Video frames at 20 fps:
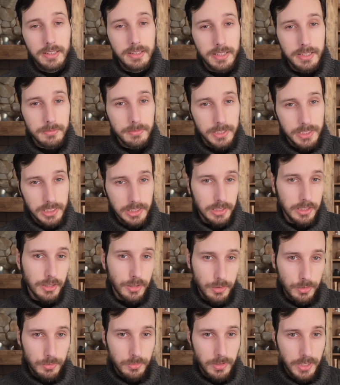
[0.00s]
they're really
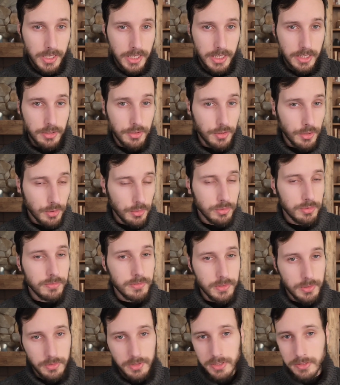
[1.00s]
low, and those
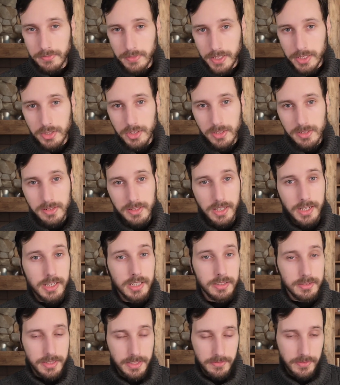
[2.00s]
fruits and veggies
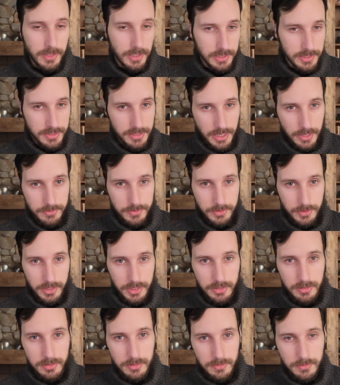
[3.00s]
are definitely safe to
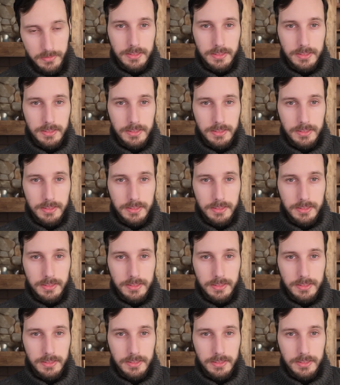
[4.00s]
eat.